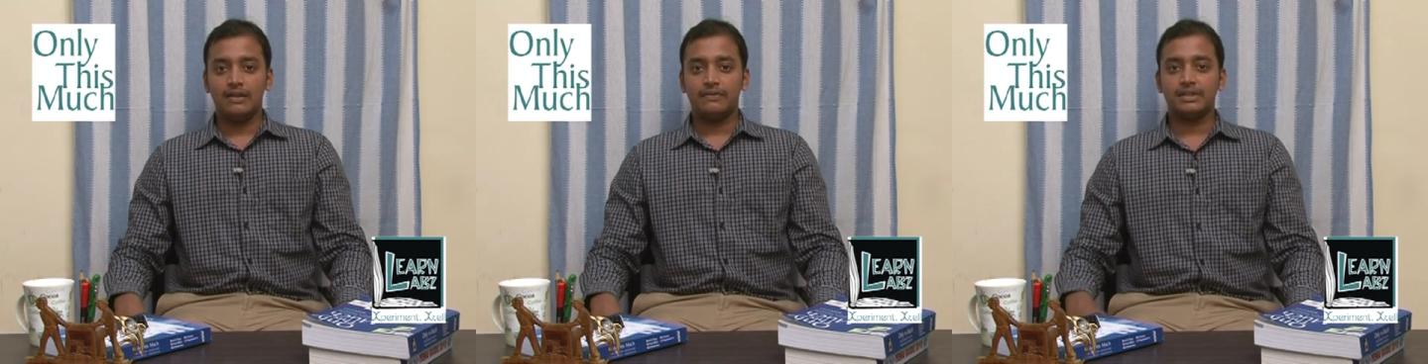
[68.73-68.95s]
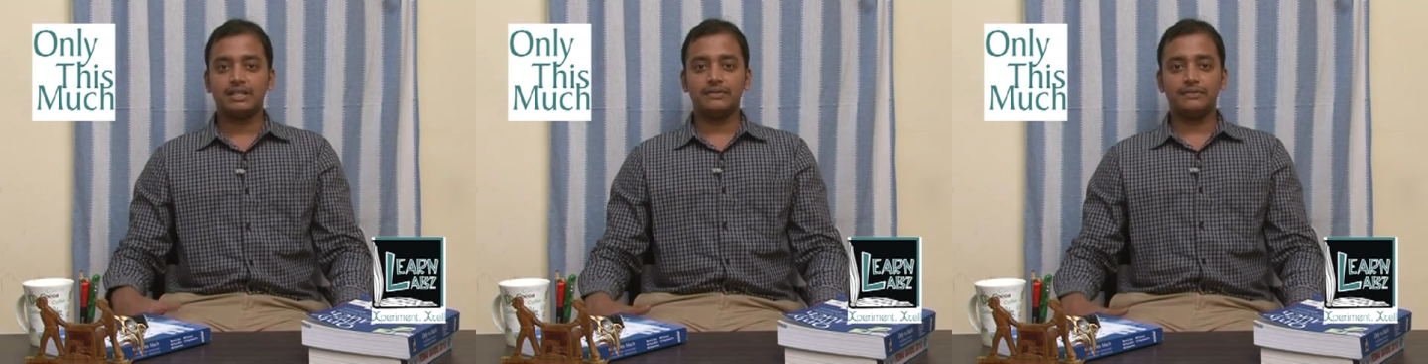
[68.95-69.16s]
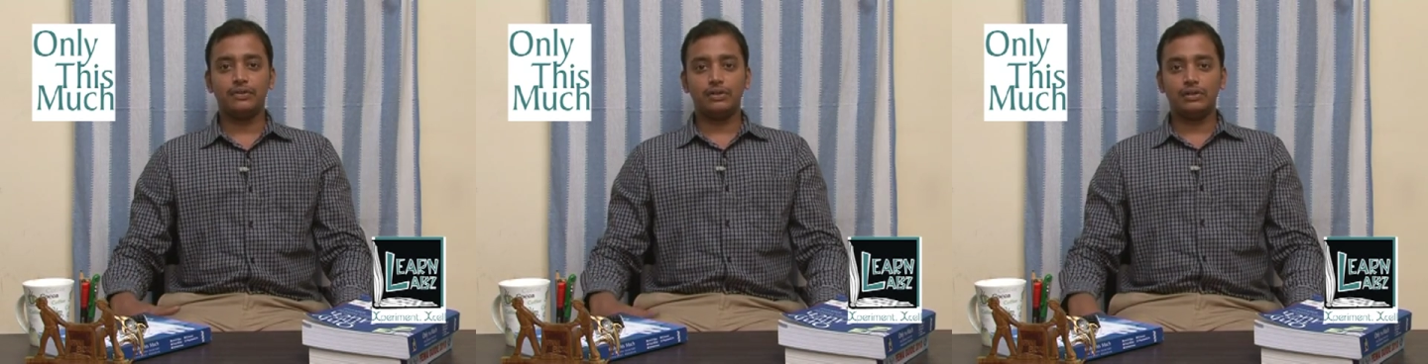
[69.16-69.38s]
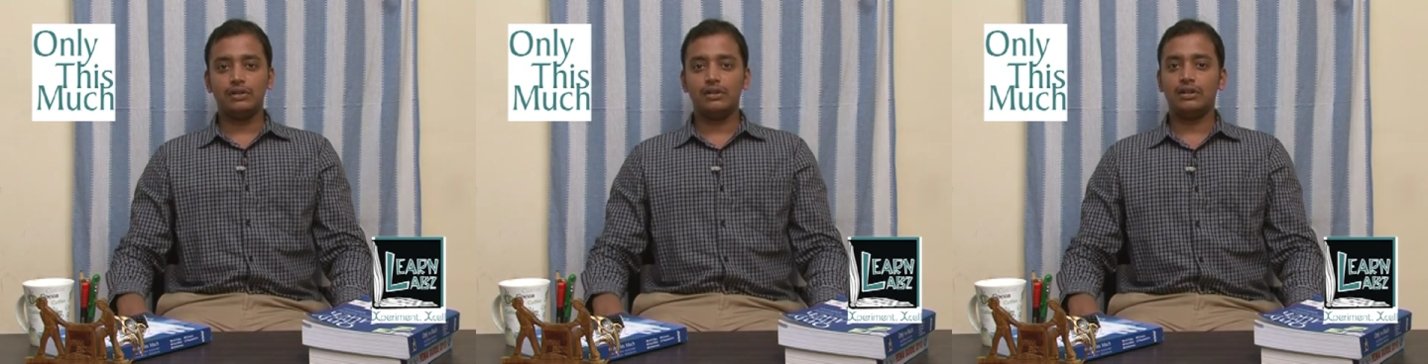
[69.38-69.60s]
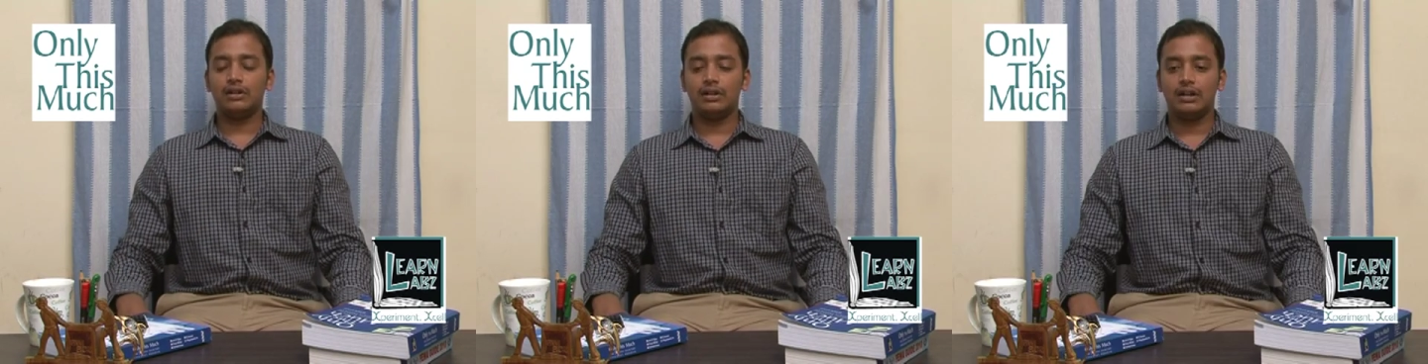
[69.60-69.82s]
First of
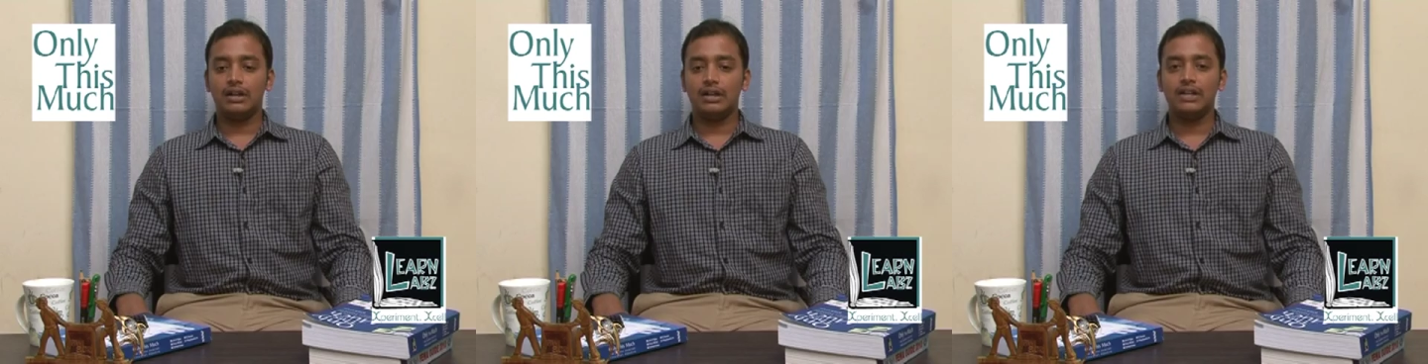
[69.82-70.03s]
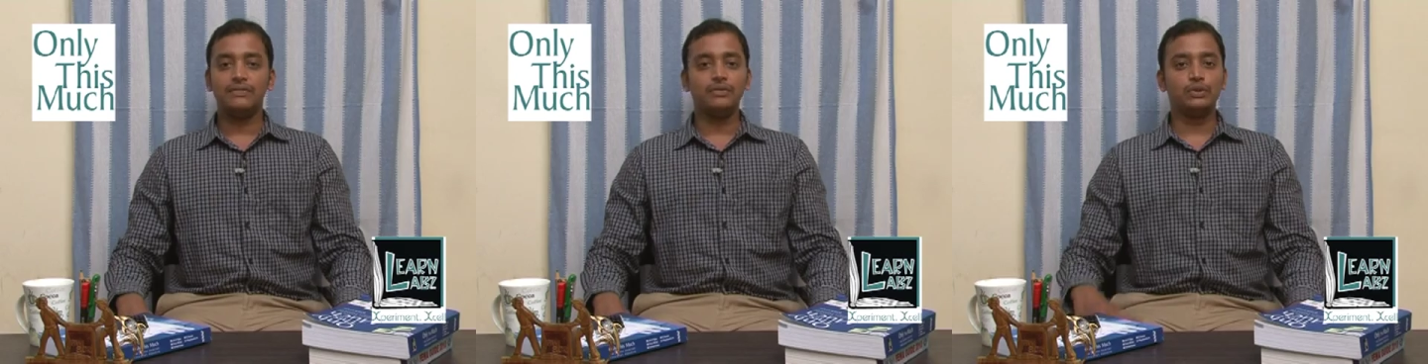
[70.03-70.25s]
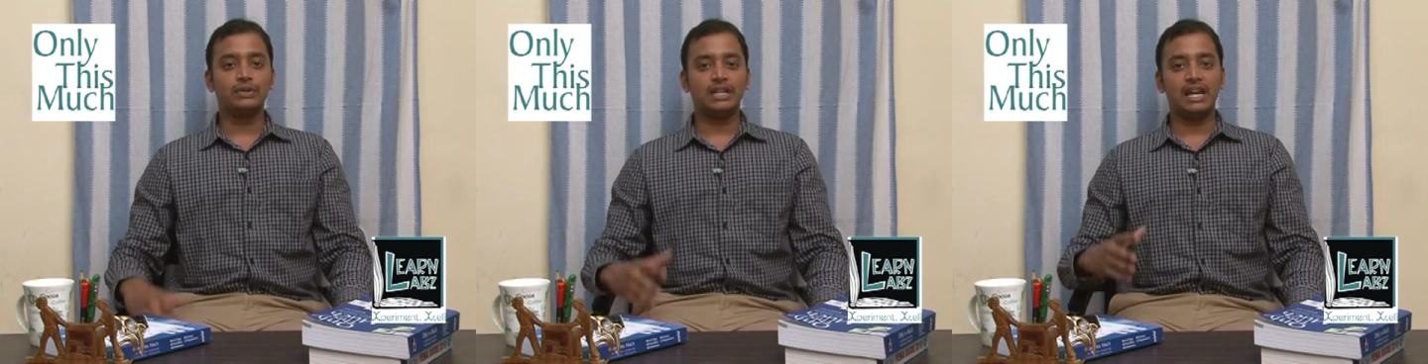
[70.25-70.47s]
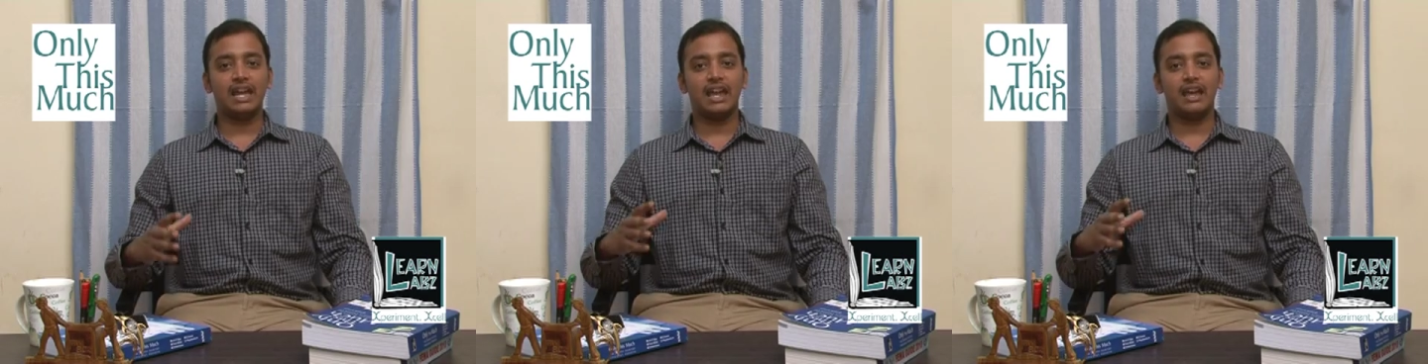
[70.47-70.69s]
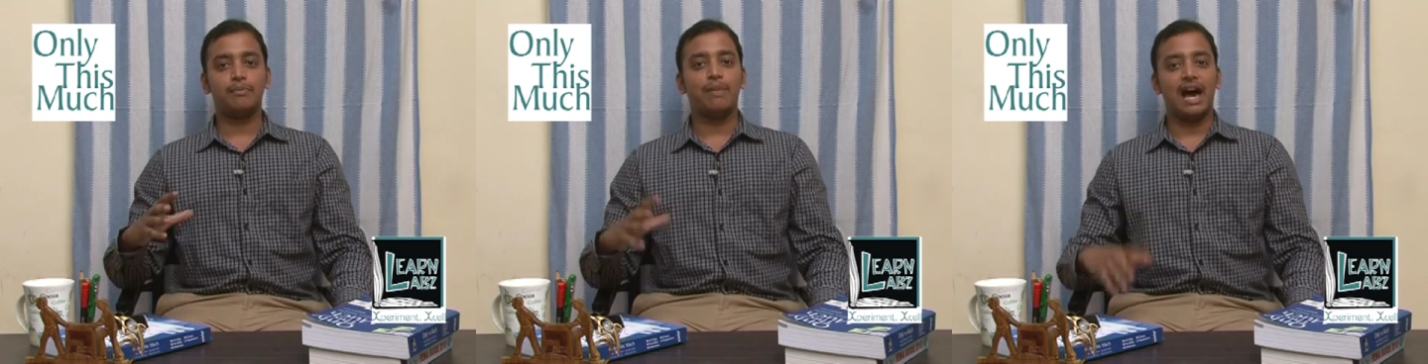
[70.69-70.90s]
all, if you
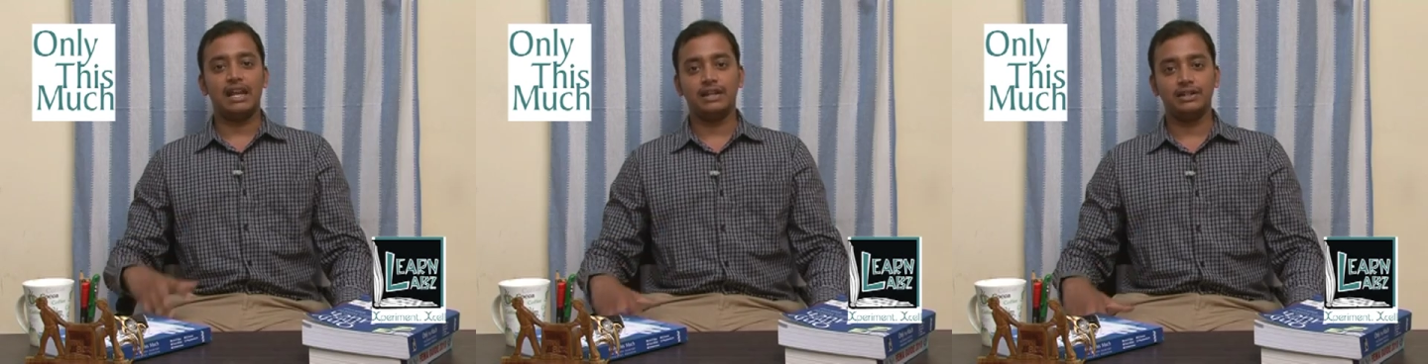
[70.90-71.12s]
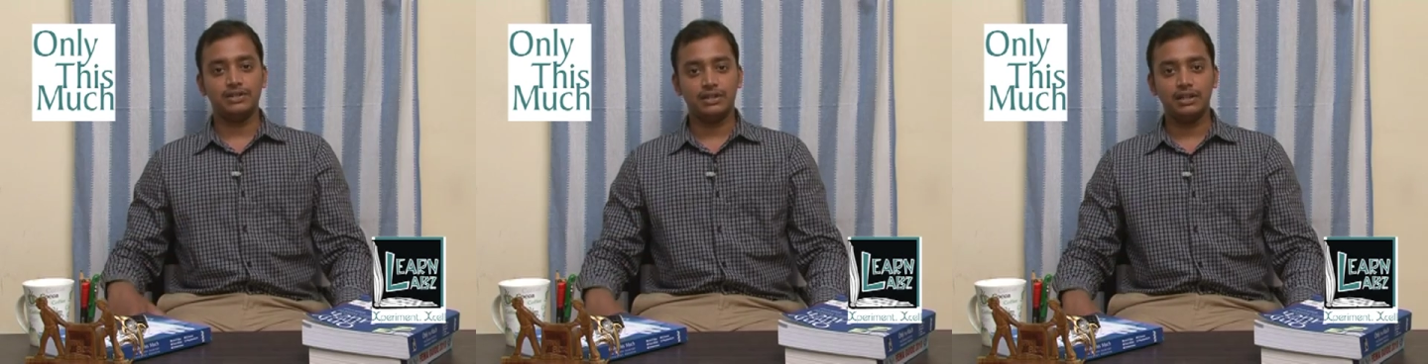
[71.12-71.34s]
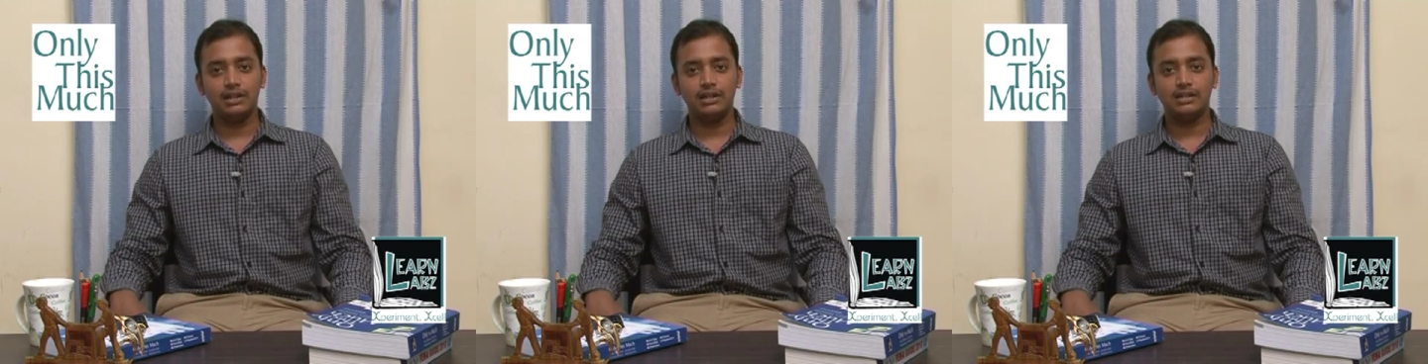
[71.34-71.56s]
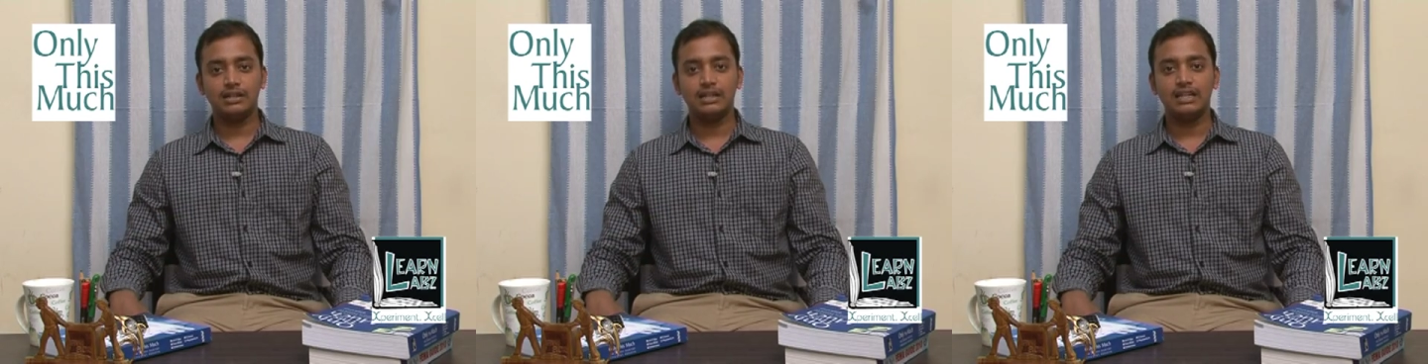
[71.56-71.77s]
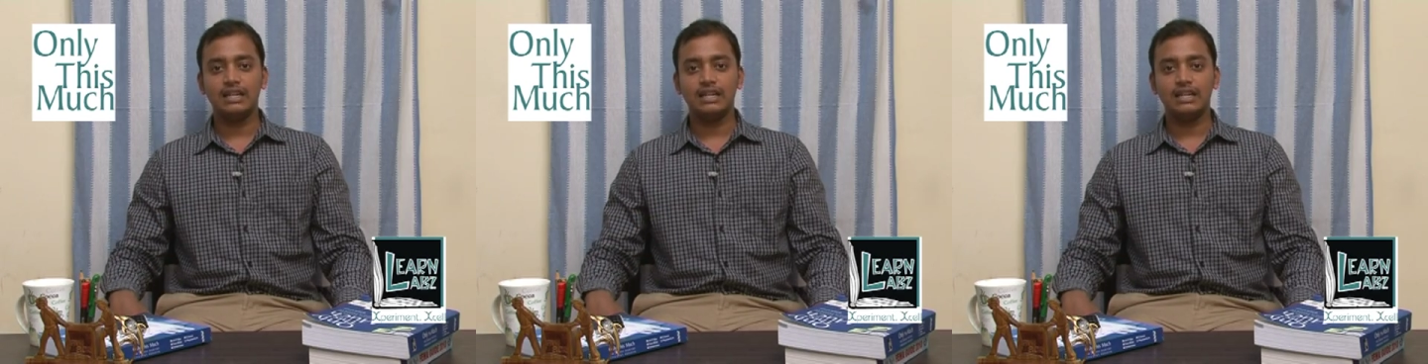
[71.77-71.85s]
take a balance sheet,